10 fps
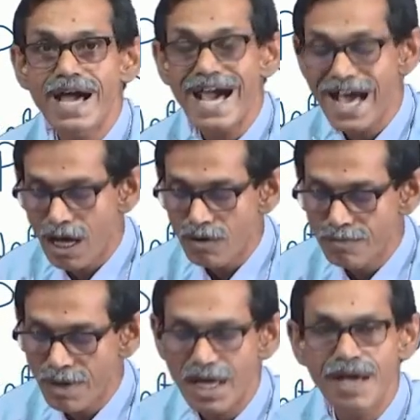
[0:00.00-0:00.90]
how
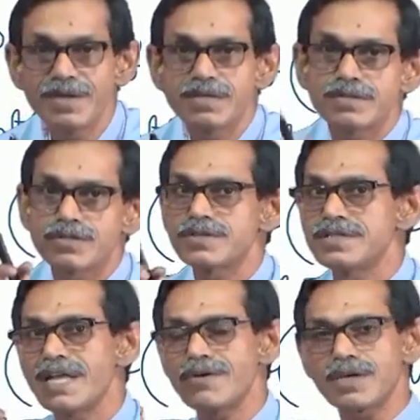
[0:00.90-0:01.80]
much, I mean, so
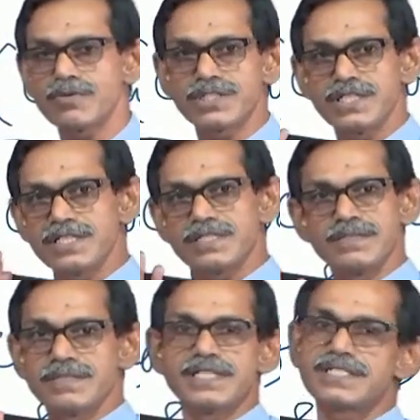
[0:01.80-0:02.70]
now the question is,
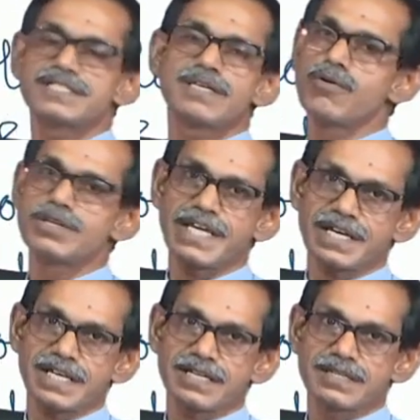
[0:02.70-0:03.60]
this is the whole
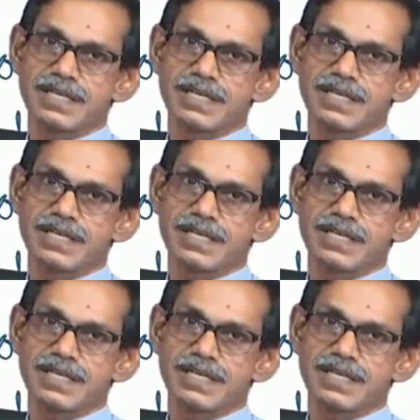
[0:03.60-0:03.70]
technique.